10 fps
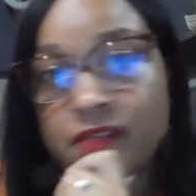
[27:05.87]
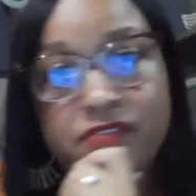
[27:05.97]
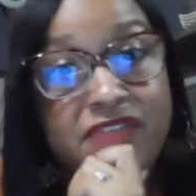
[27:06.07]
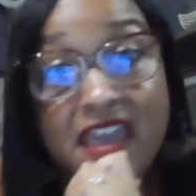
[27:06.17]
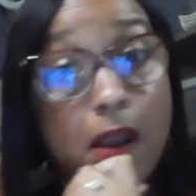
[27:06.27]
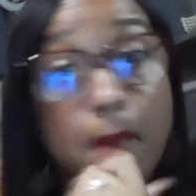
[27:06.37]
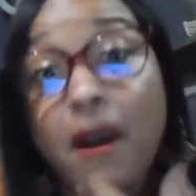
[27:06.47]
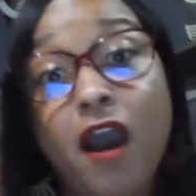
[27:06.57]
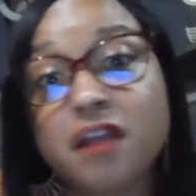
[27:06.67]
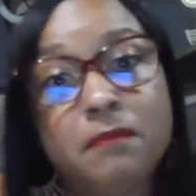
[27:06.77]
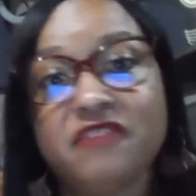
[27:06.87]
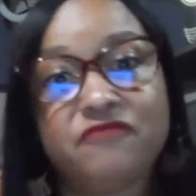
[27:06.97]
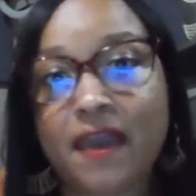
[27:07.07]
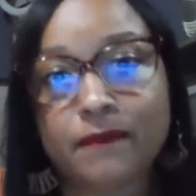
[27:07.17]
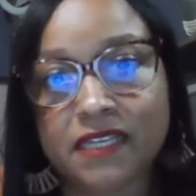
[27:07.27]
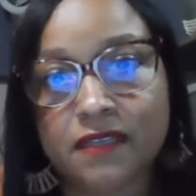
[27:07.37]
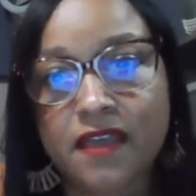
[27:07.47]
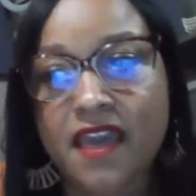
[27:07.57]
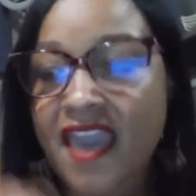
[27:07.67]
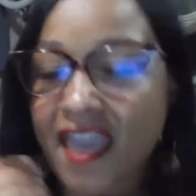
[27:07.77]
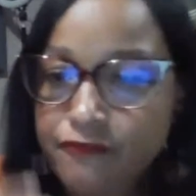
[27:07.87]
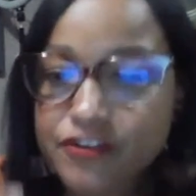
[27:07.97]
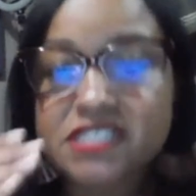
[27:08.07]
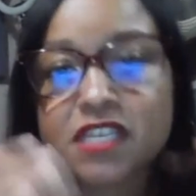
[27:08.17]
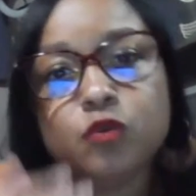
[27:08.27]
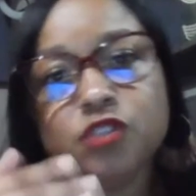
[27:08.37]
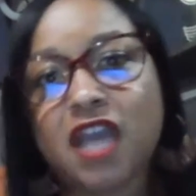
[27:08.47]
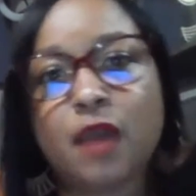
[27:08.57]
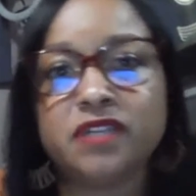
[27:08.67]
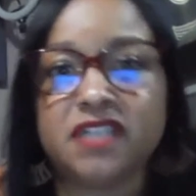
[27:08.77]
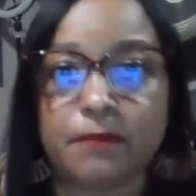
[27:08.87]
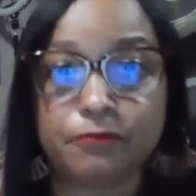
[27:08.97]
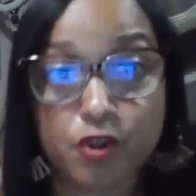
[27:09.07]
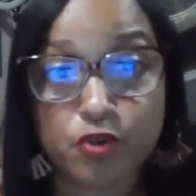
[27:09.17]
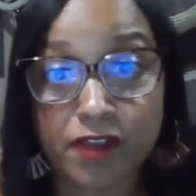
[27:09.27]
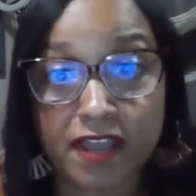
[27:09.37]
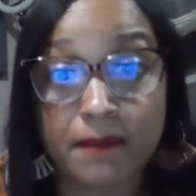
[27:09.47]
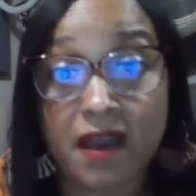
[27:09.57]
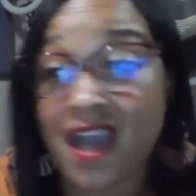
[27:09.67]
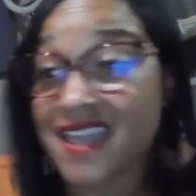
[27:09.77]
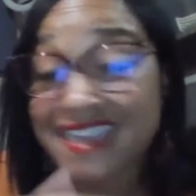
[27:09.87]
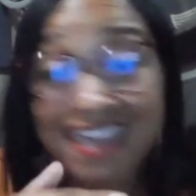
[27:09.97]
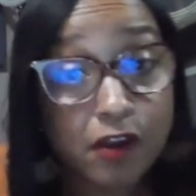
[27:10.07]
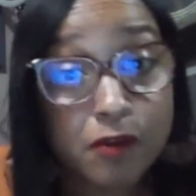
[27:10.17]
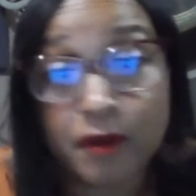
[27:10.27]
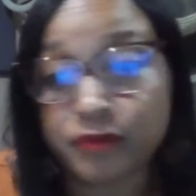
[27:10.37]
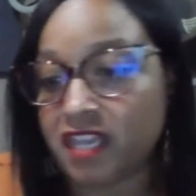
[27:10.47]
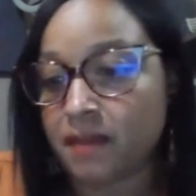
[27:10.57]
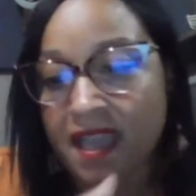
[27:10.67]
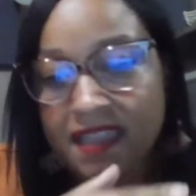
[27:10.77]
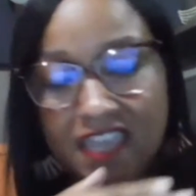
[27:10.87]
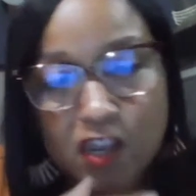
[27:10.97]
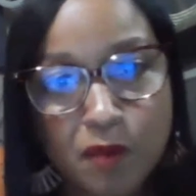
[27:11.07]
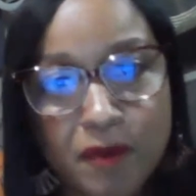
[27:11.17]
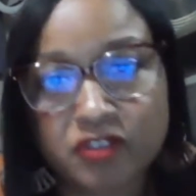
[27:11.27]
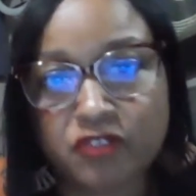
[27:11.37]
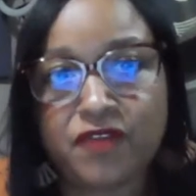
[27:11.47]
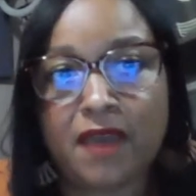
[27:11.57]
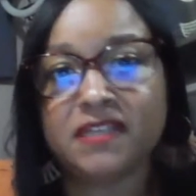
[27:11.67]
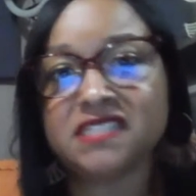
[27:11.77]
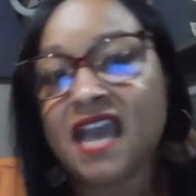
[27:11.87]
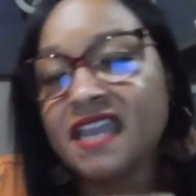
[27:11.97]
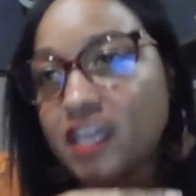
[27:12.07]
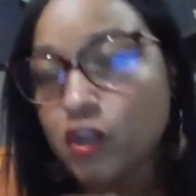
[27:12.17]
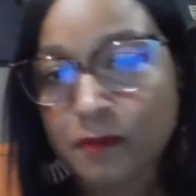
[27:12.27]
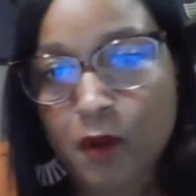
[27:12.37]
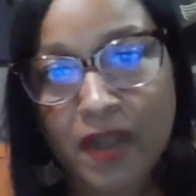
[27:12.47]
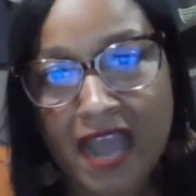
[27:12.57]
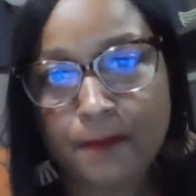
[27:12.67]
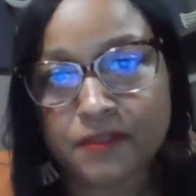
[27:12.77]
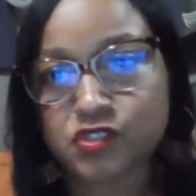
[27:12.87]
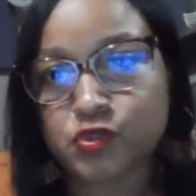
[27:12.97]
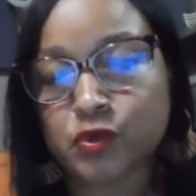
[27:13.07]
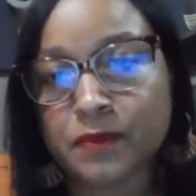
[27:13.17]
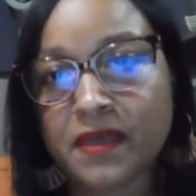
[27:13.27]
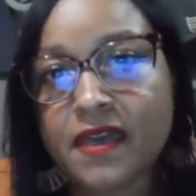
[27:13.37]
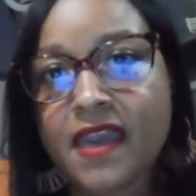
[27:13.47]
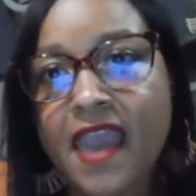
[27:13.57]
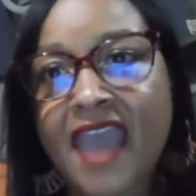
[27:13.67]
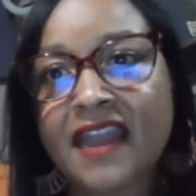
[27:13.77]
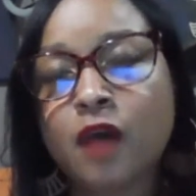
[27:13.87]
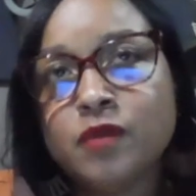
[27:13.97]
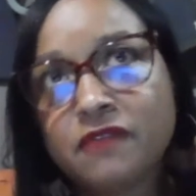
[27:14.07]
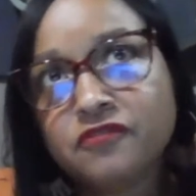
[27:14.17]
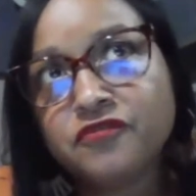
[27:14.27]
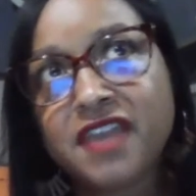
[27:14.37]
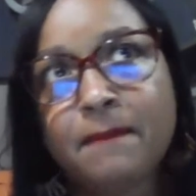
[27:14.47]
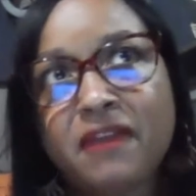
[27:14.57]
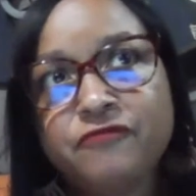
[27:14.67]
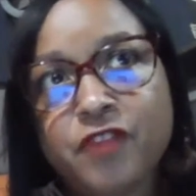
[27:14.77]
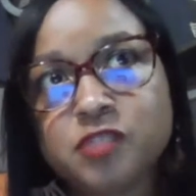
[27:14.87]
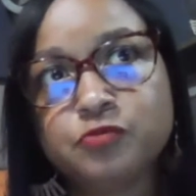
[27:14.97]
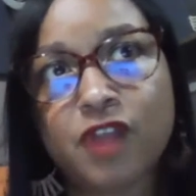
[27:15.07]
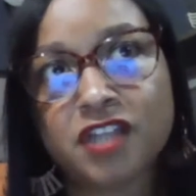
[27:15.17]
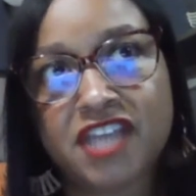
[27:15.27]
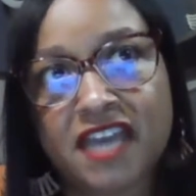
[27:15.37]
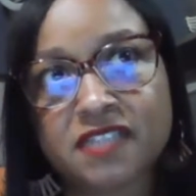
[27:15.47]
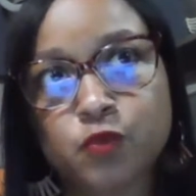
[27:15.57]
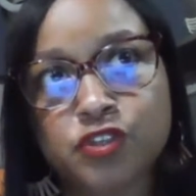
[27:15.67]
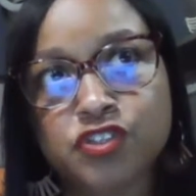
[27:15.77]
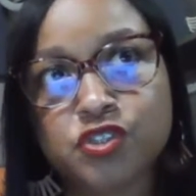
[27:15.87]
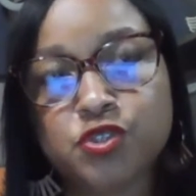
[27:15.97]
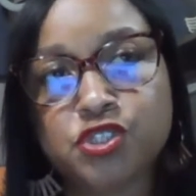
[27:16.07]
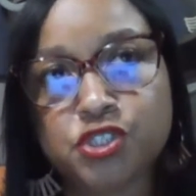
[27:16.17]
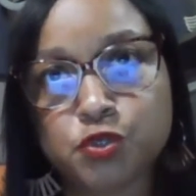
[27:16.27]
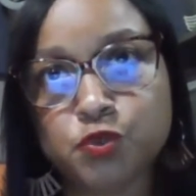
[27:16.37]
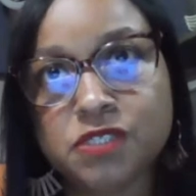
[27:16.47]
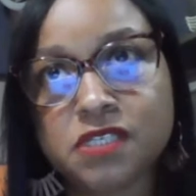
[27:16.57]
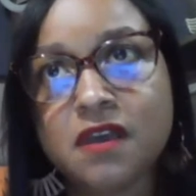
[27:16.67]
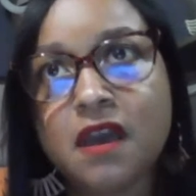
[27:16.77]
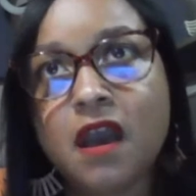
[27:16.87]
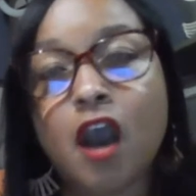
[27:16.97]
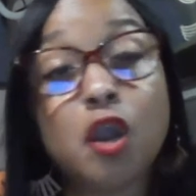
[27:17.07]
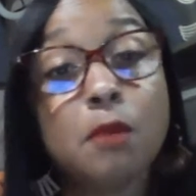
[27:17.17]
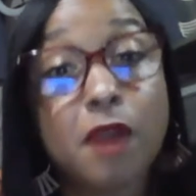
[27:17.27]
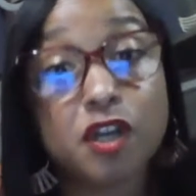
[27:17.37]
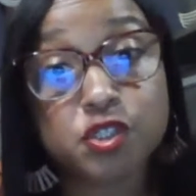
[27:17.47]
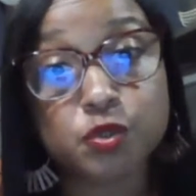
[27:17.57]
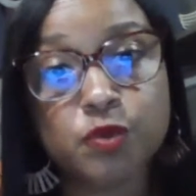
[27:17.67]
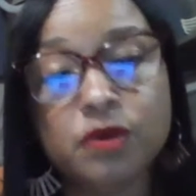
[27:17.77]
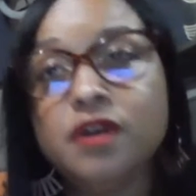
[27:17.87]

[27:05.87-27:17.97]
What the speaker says: They are a part of my family. Every single child in that program, I care about them. I care about their families. I care about what happens to them. And I'll never forget, my first project was to shoot a commercial